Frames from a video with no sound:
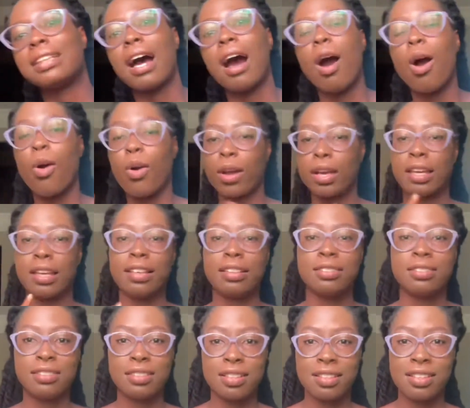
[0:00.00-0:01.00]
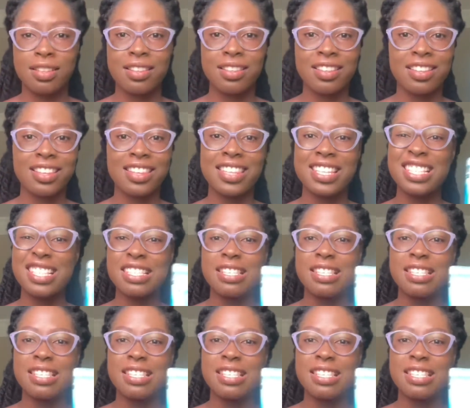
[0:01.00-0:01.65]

Hawken. This is a